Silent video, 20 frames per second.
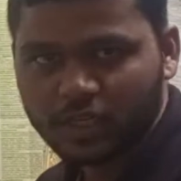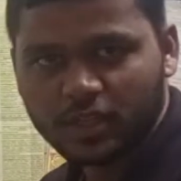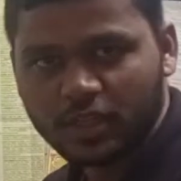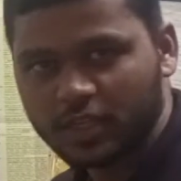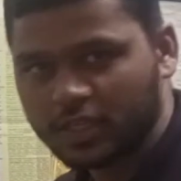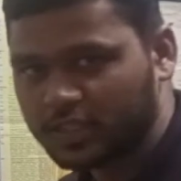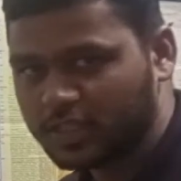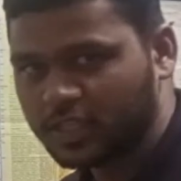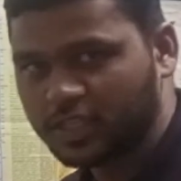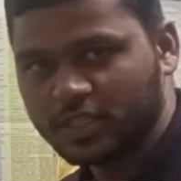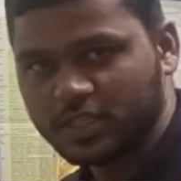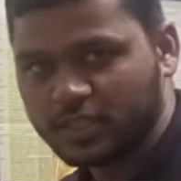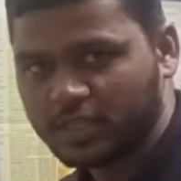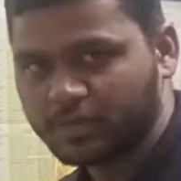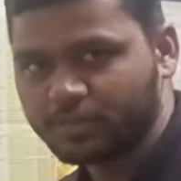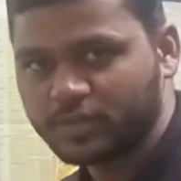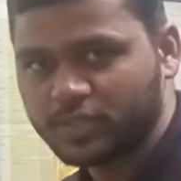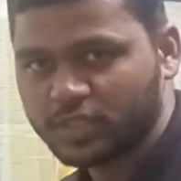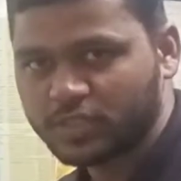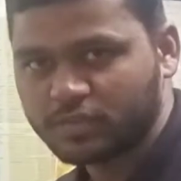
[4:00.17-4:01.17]
Like these
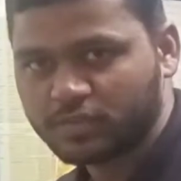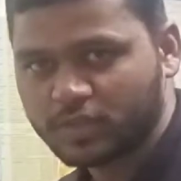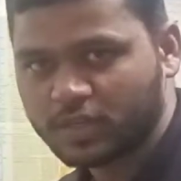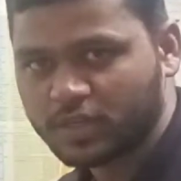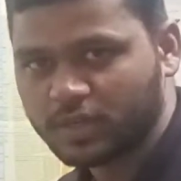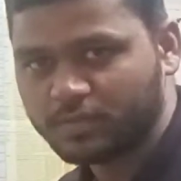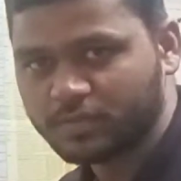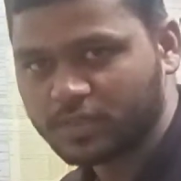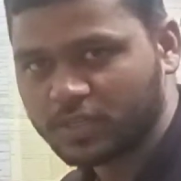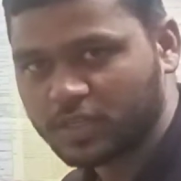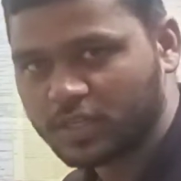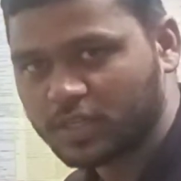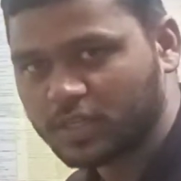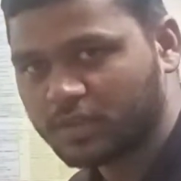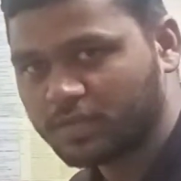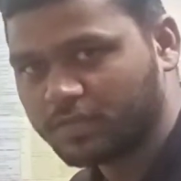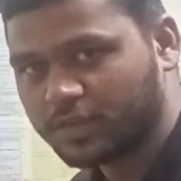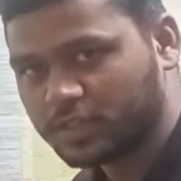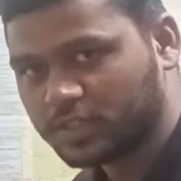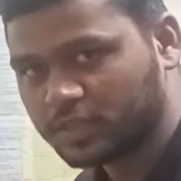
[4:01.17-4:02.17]
subjects were comes under
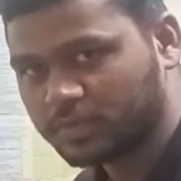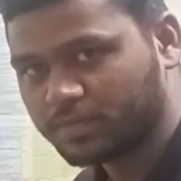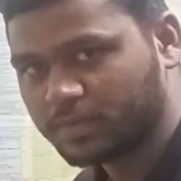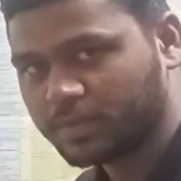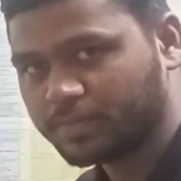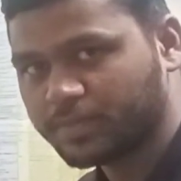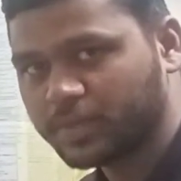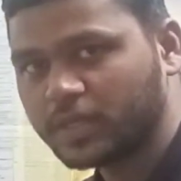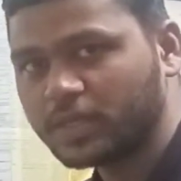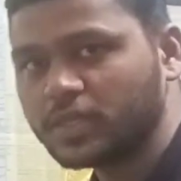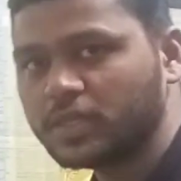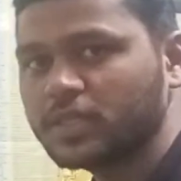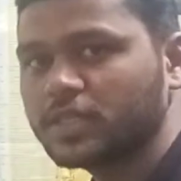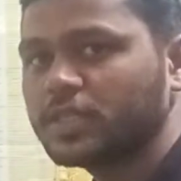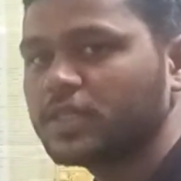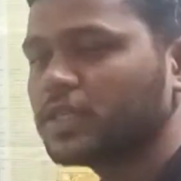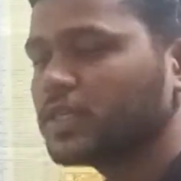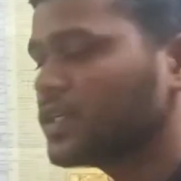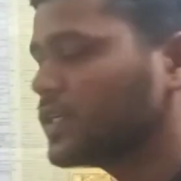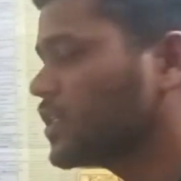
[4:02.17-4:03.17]
the first paper.
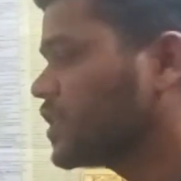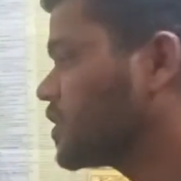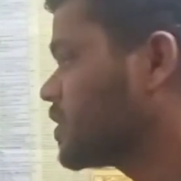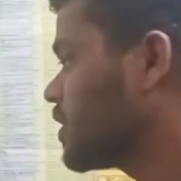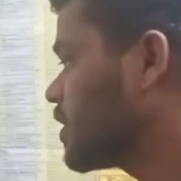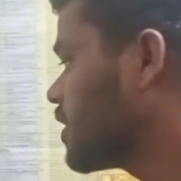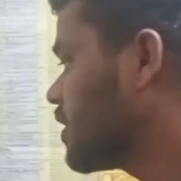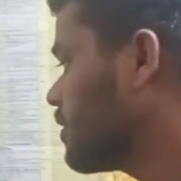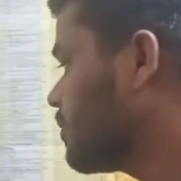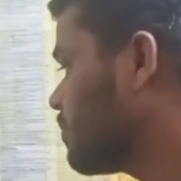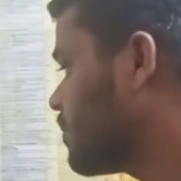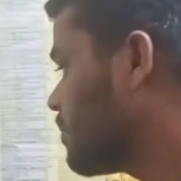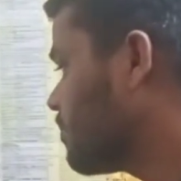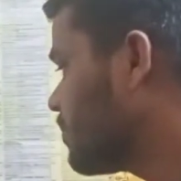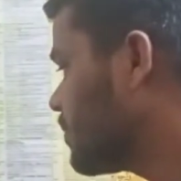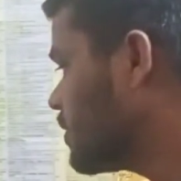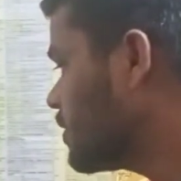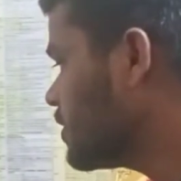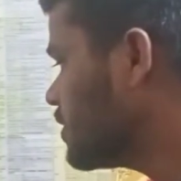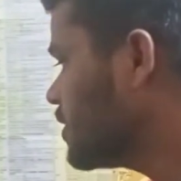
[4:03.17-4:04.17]
In the second
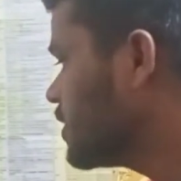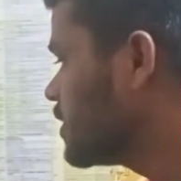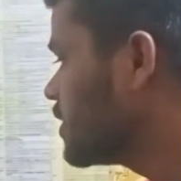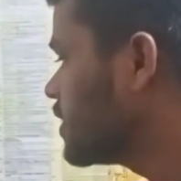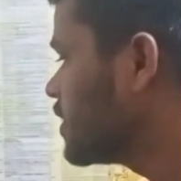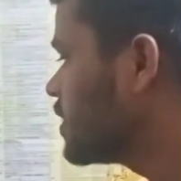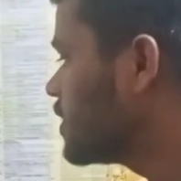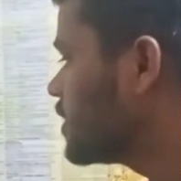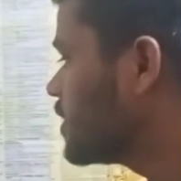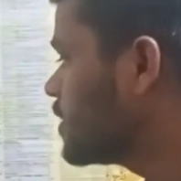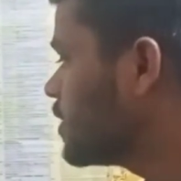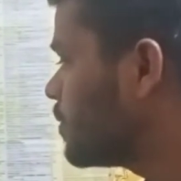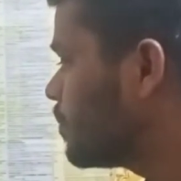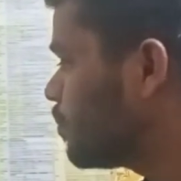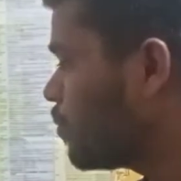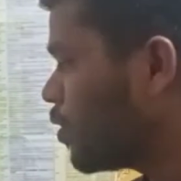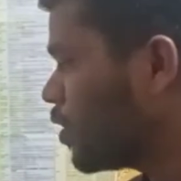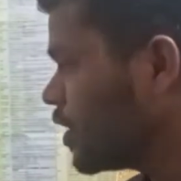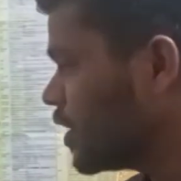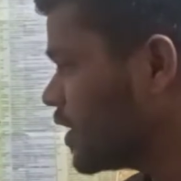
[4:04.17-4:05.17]
paper,
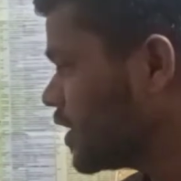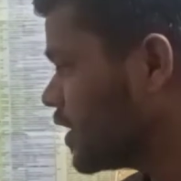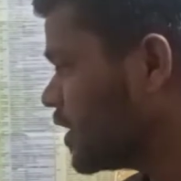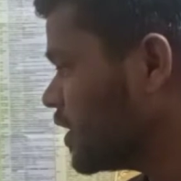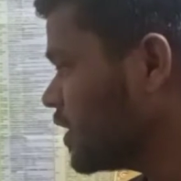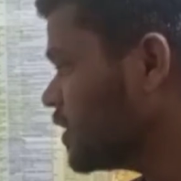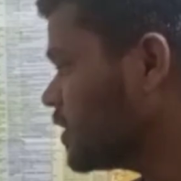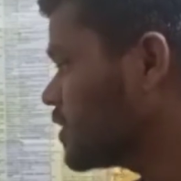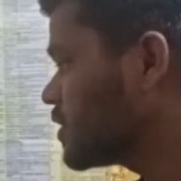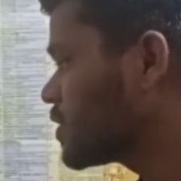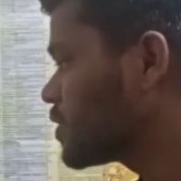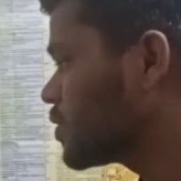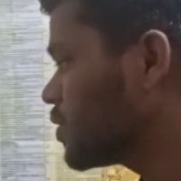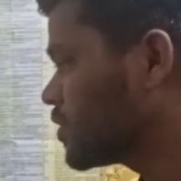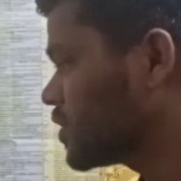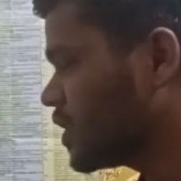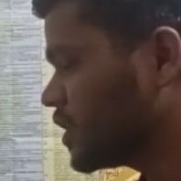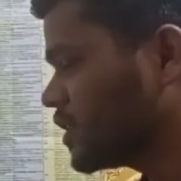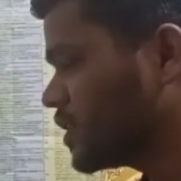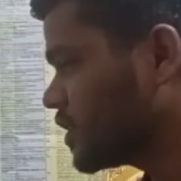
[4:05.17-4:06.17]
polity,
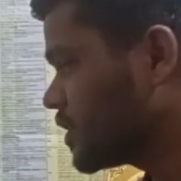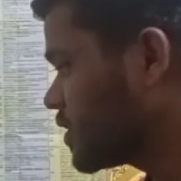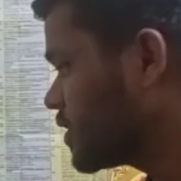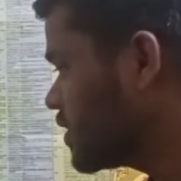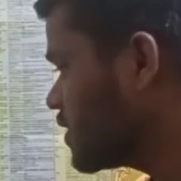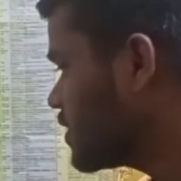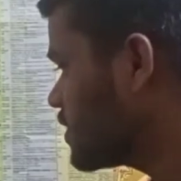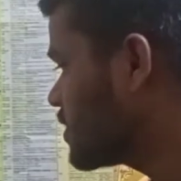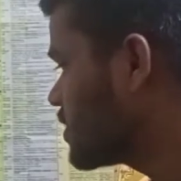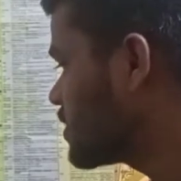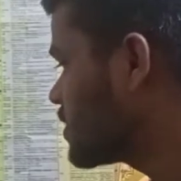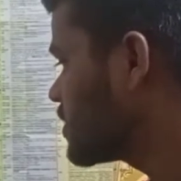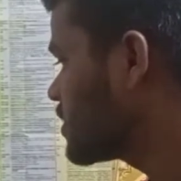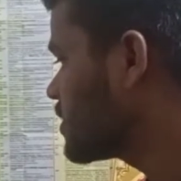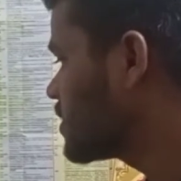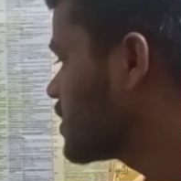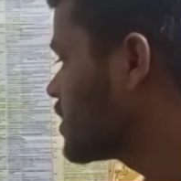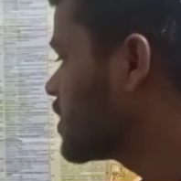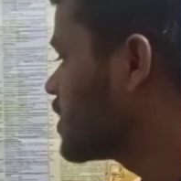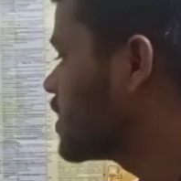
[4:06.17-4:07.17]
social
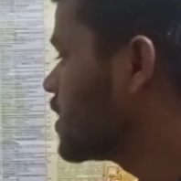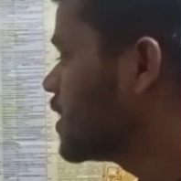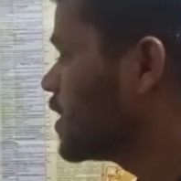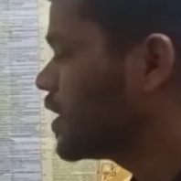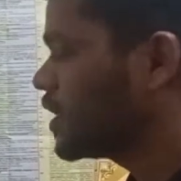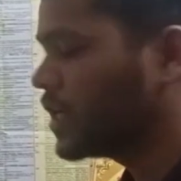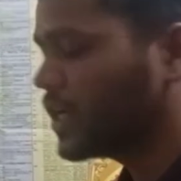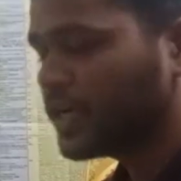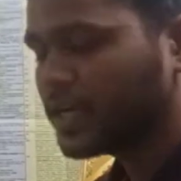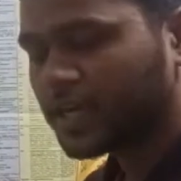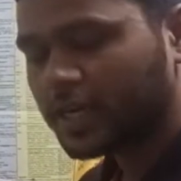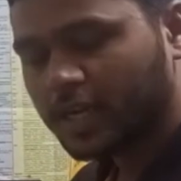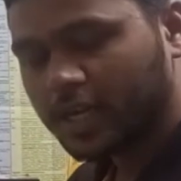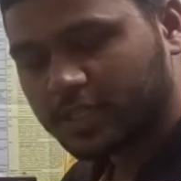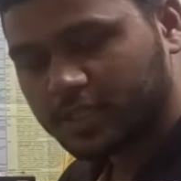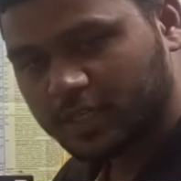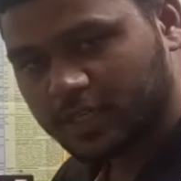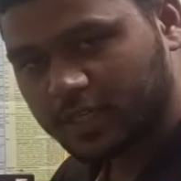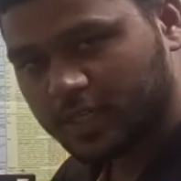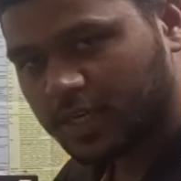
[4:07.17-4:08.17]
justice,
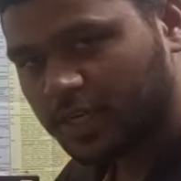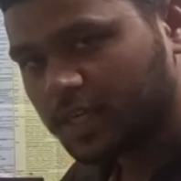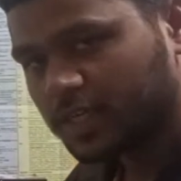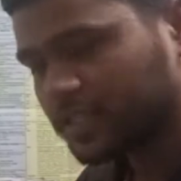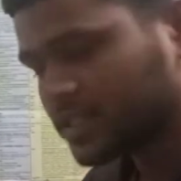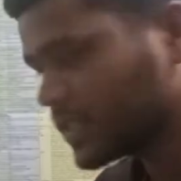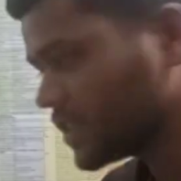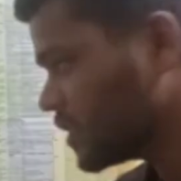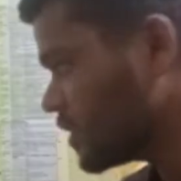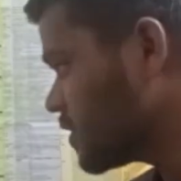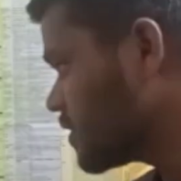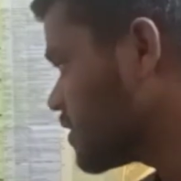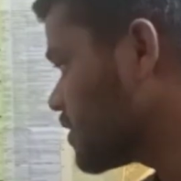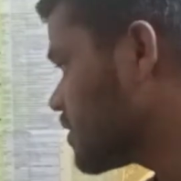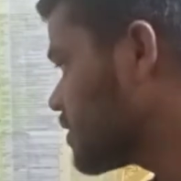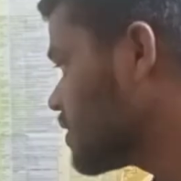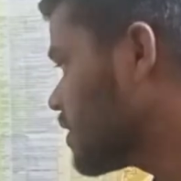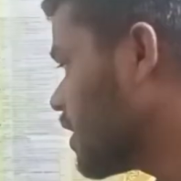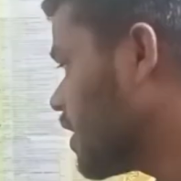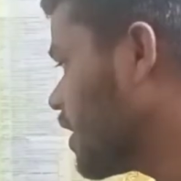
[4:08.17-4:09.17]
international
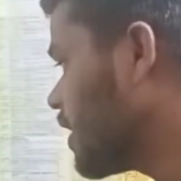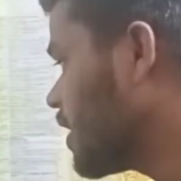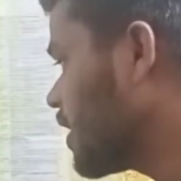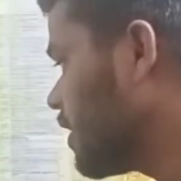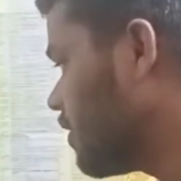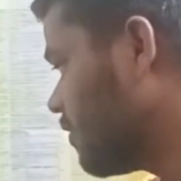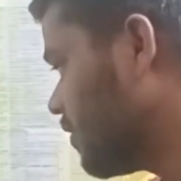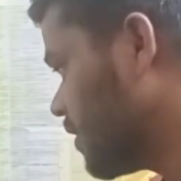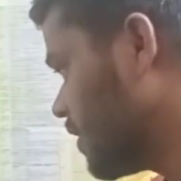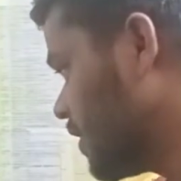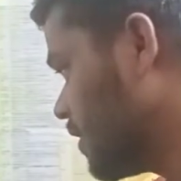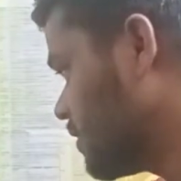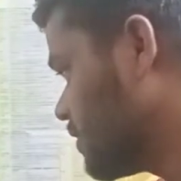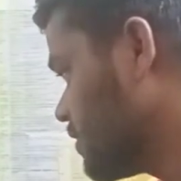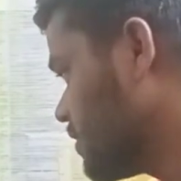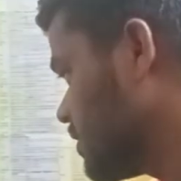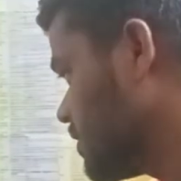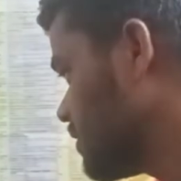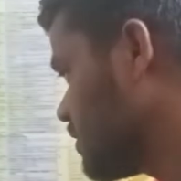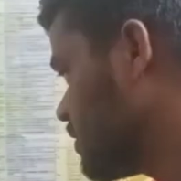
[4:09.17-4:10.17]
relations, and
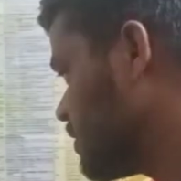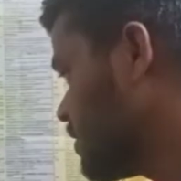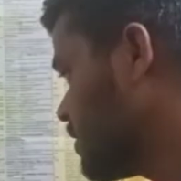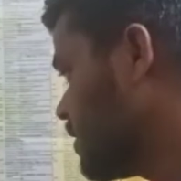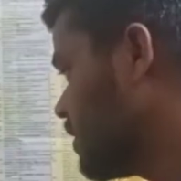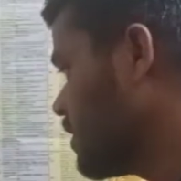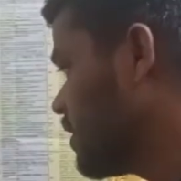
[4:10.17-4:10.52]
governance.